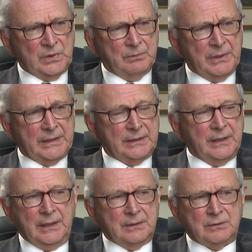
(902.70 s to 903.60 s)
But
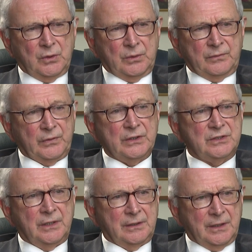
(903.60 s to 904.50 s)
going free
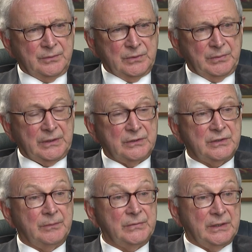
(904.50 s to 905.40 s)
is not an option, because
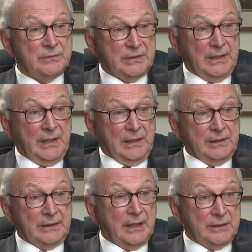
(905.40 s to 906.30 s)
sometimes
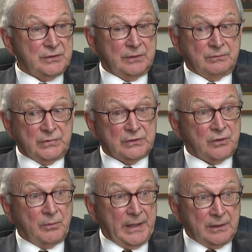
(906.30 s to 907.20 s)
catch and just
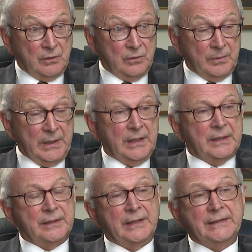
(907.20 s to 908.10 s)
go back home,
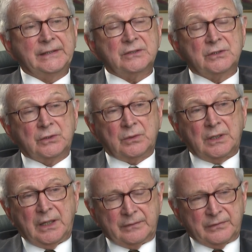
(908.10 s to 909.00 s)
that doesn't do a
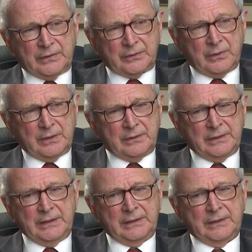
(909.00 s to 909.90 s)
lot for
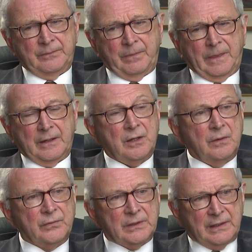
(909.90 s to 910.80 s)
the
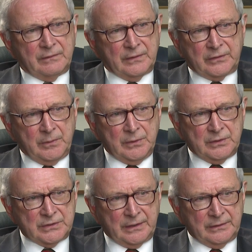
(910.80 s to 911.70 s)
comfort level of the
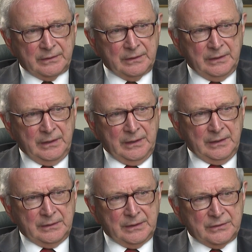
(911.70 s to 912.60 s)
communities either.
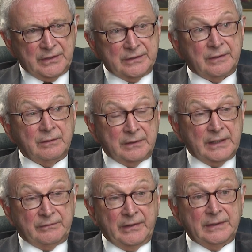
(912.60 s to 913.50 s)
They see, so
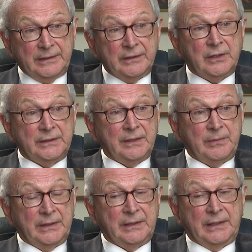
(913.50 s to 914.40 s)
okay, finally you caught that
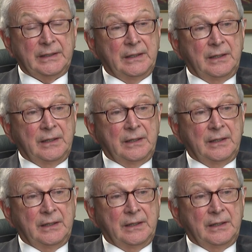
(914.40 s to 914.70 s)
bad guy,